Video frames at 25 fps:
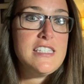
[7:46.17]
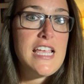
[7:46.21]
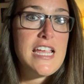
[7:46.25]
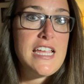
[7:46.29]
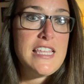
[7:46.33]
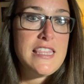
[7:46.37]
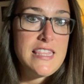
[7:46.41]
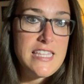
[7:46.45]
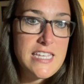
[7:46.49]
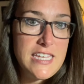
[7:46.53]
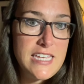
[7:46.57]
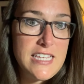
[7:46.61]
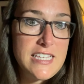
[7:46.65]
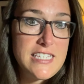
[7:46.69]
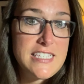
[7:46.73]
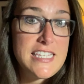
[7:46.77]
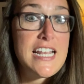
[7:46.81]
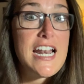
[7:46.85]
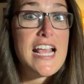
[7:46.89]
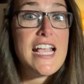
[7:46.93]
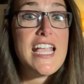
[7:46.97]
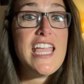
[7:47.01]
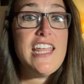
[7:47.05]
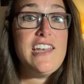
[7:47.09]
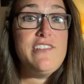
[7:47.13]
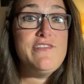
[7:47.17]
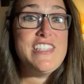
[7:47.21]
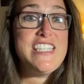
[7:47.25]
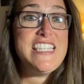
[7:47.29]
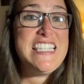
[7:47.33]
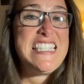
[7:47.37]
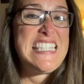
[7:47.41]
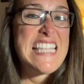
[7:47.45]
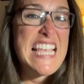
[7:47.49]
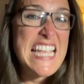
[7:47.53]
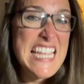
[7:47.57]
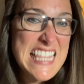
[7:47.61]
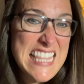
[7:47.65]
and this, and I can't even
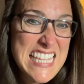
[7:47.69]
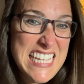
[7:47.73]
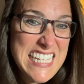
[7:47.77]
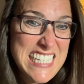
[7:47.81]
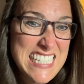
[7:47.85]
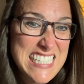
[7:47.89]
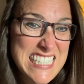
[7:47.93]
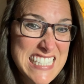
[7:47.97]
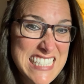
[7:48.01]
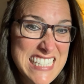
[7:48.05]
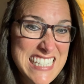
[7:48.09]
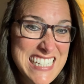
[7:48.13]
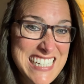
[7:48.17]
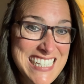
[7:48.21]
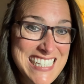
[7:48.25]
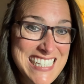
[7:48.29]
say this.